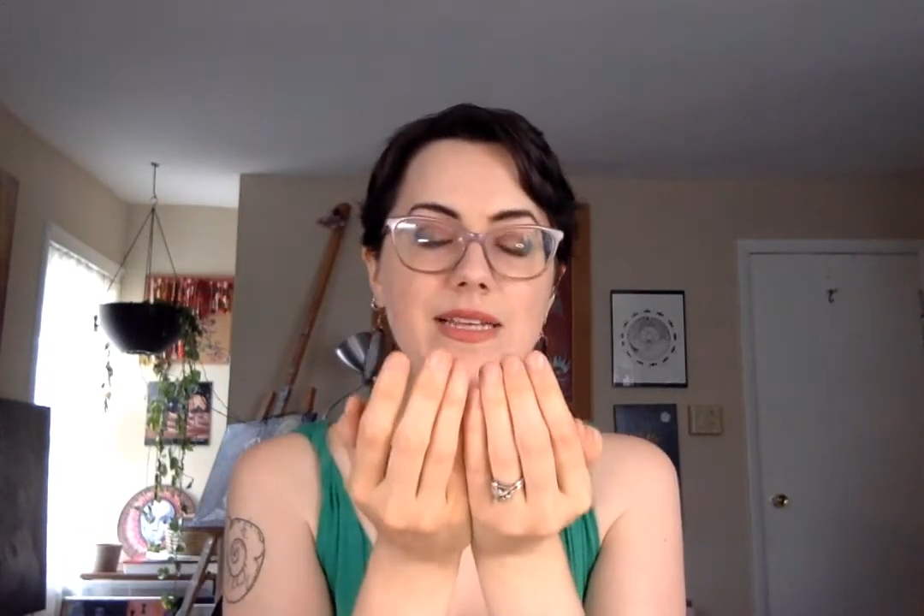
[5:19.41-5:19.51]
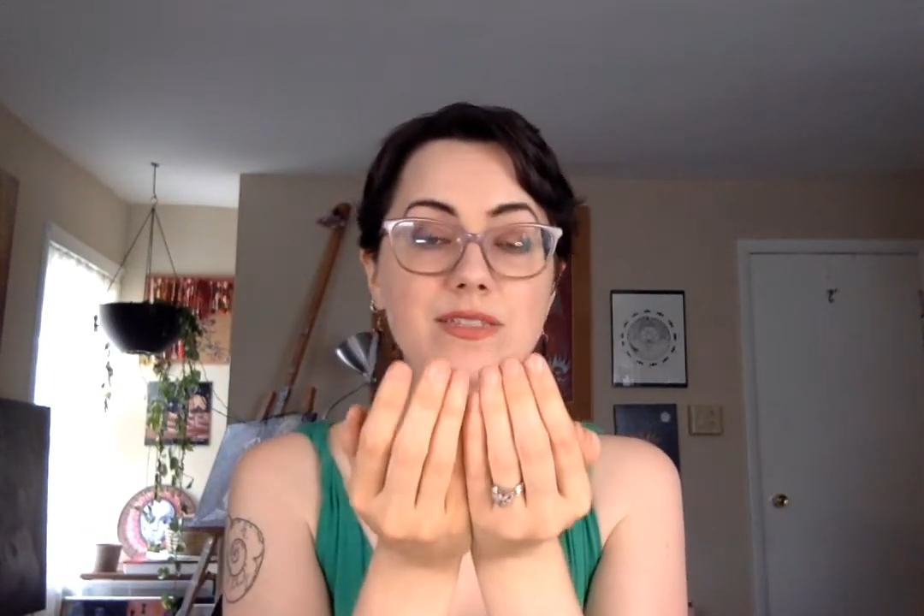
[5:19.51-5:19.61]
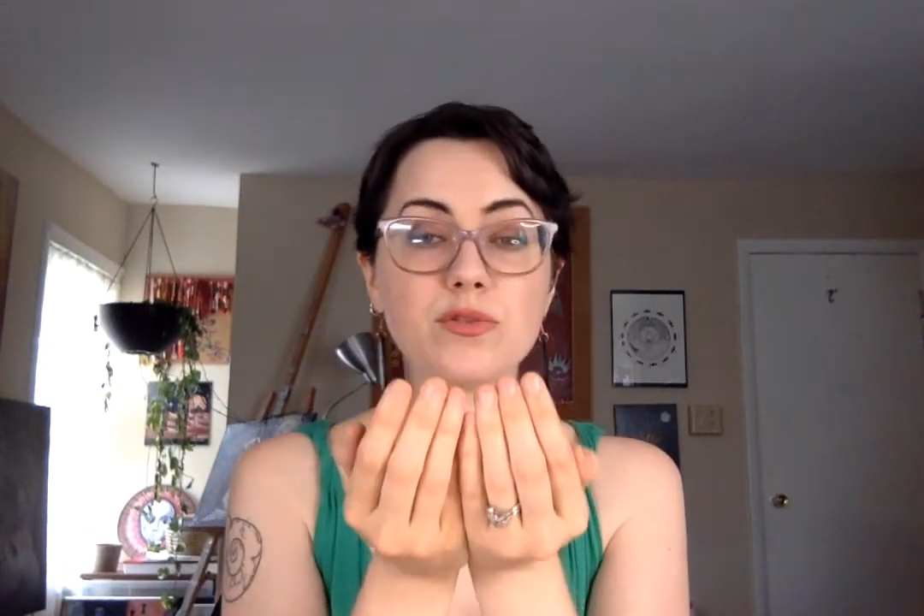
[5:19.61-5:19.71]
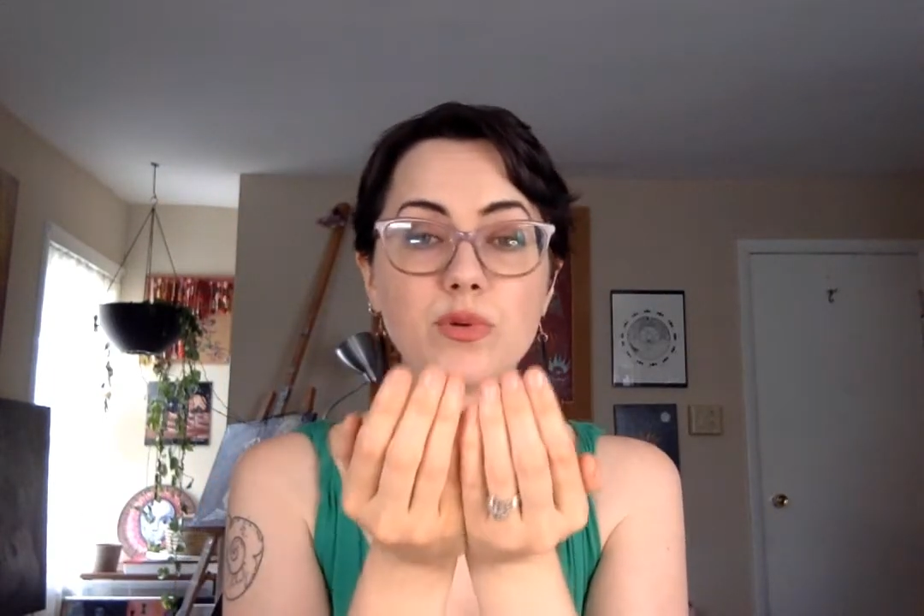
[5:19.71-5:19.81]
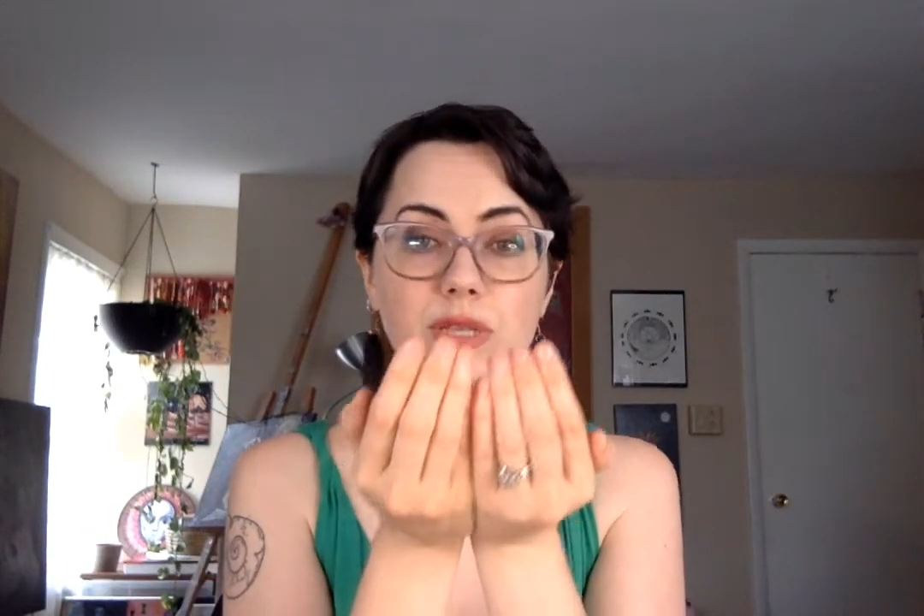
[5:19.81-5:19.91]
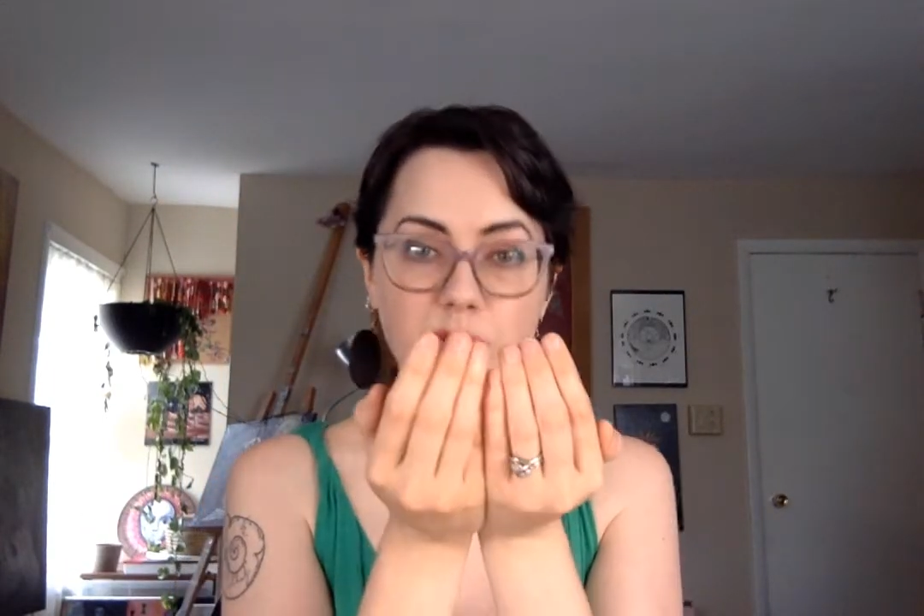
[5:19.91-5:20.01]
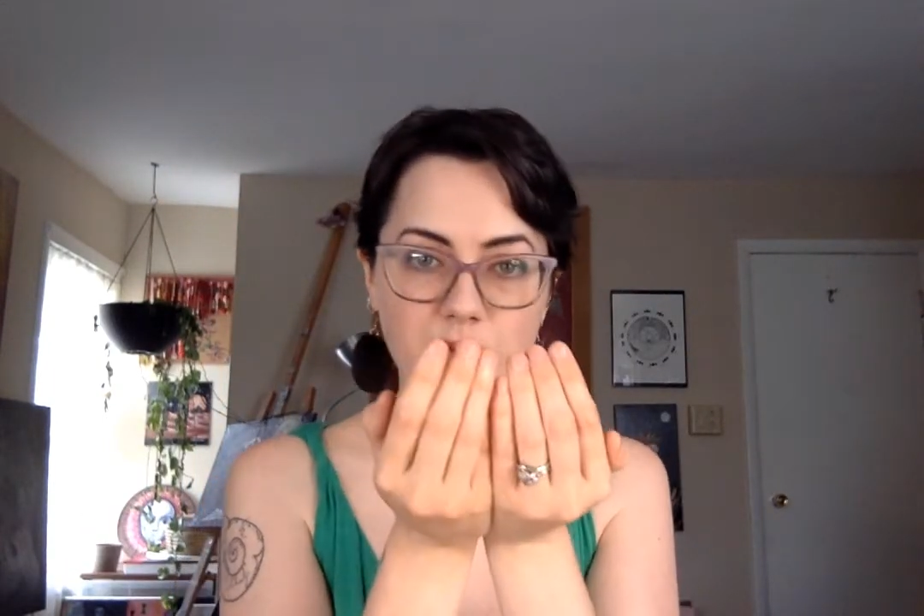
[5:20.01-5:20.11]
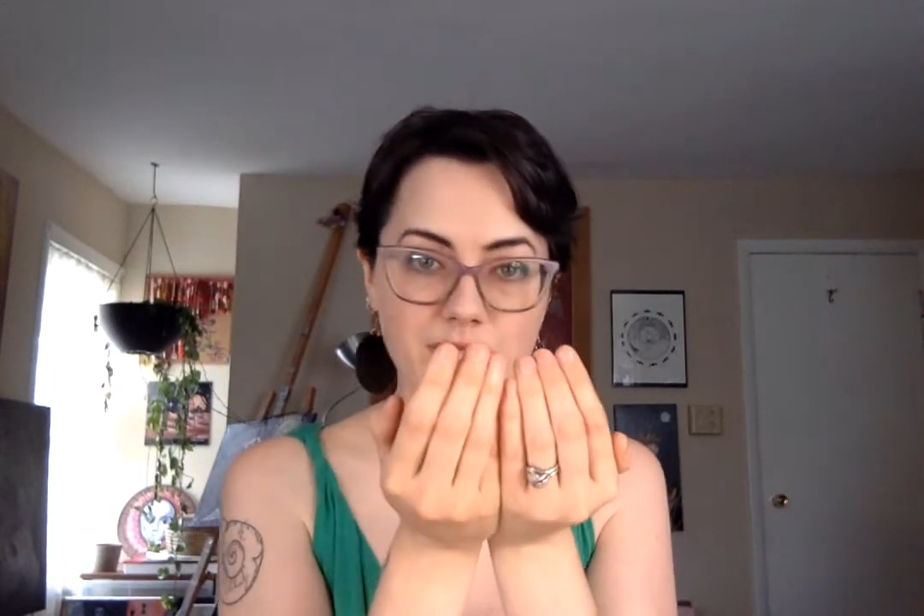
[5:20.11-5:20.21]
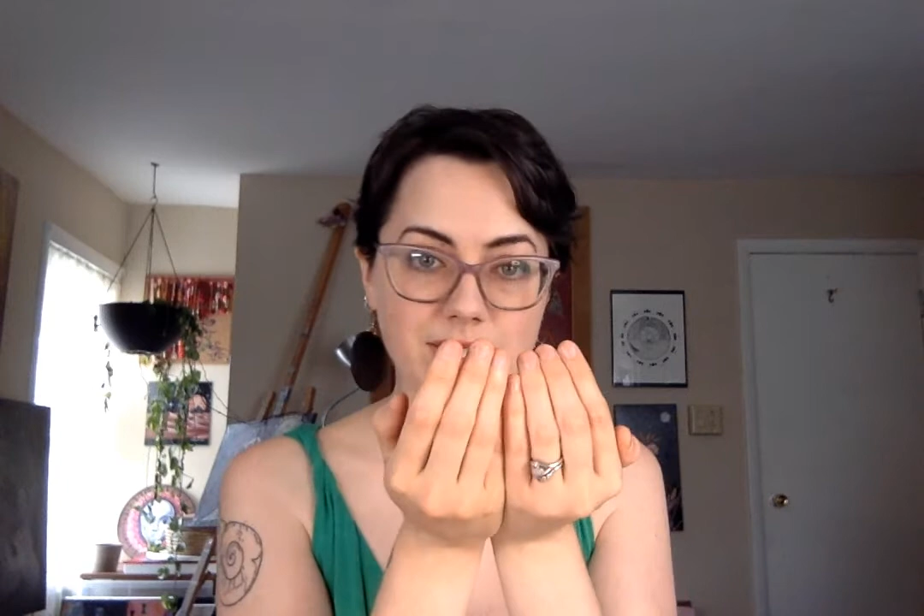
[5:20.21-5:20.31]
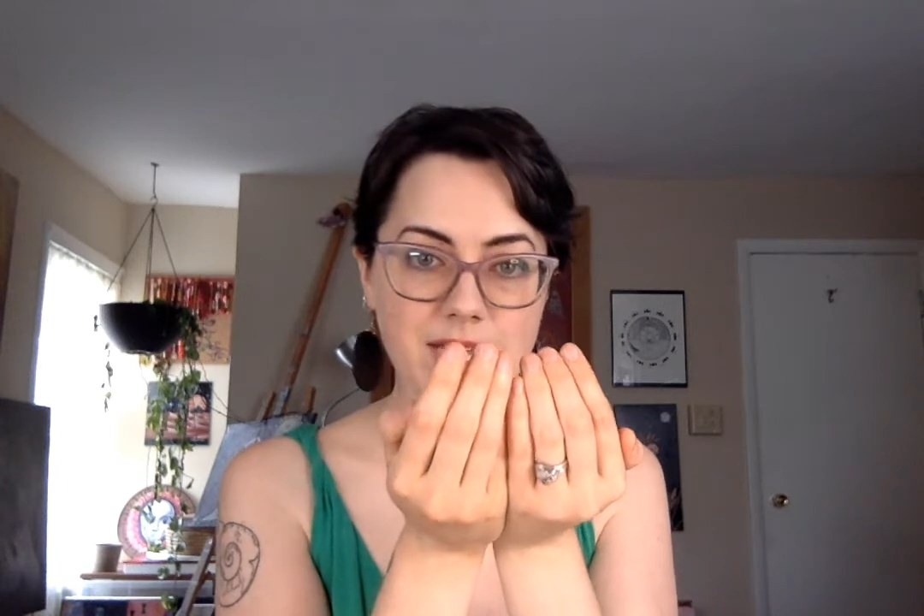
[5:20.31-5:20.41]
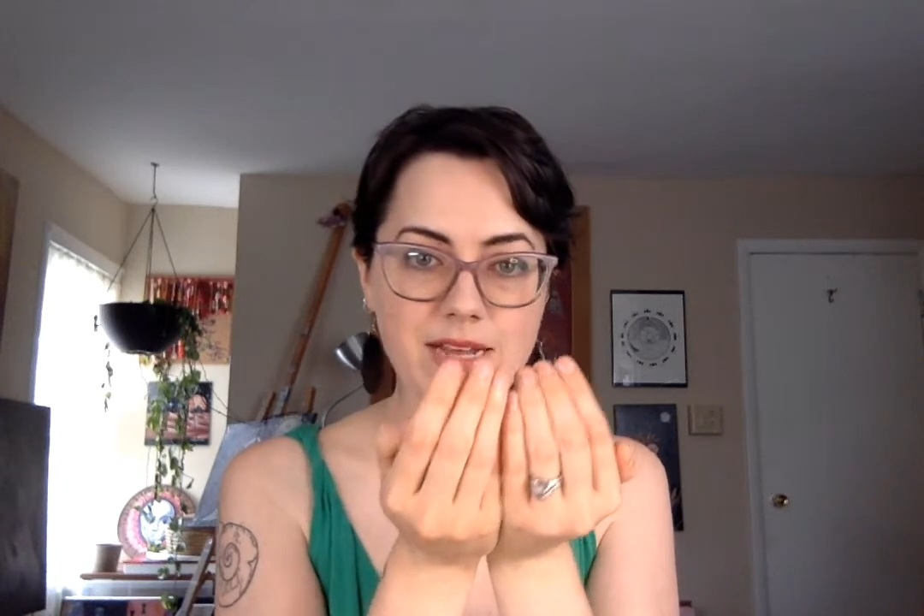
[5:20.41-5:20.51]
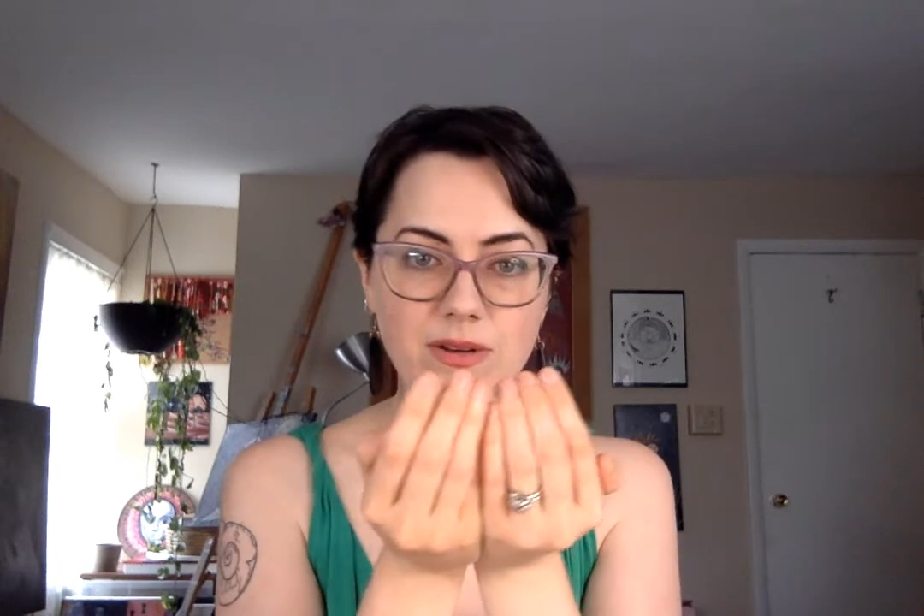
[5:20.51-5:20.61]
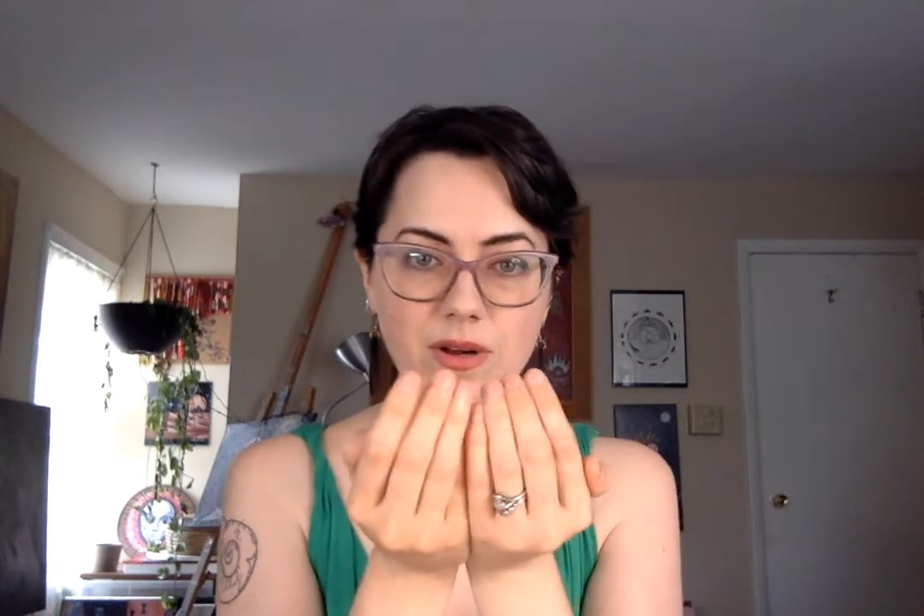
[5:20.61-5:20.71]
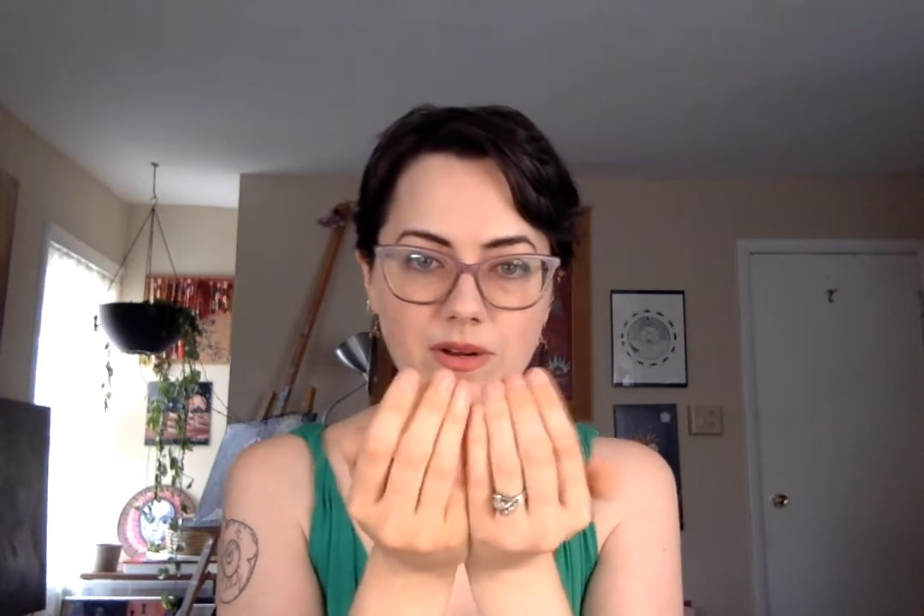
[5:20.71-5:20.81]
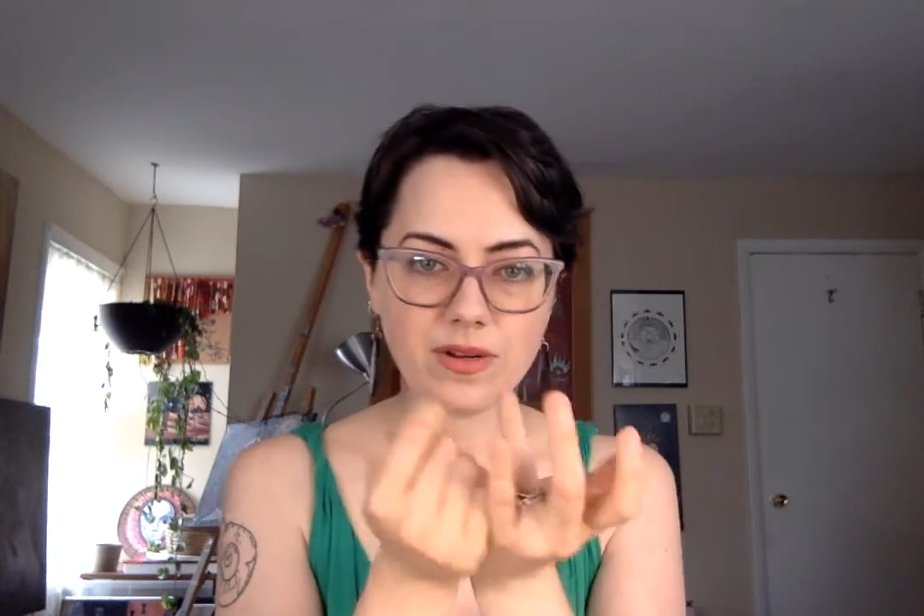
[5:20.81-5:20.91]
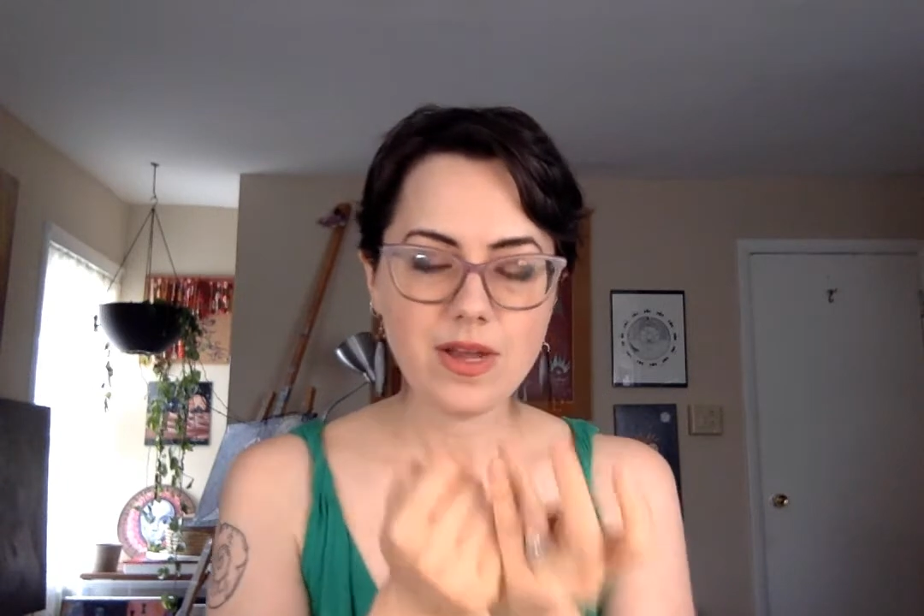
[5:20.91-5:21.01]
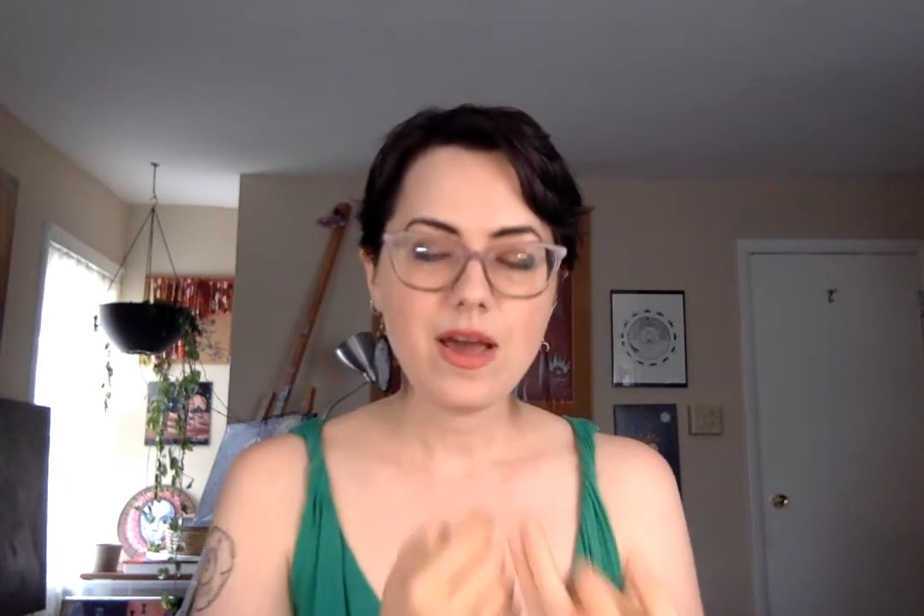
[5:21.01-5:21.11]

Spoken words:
into a little container